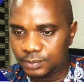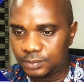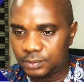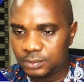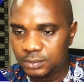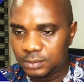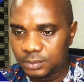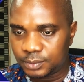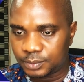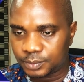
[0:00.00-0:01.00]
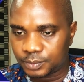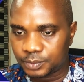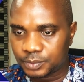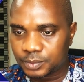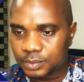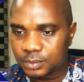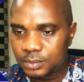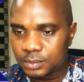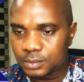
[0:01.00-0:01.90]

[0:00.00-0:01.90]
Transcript: Nobody speaks.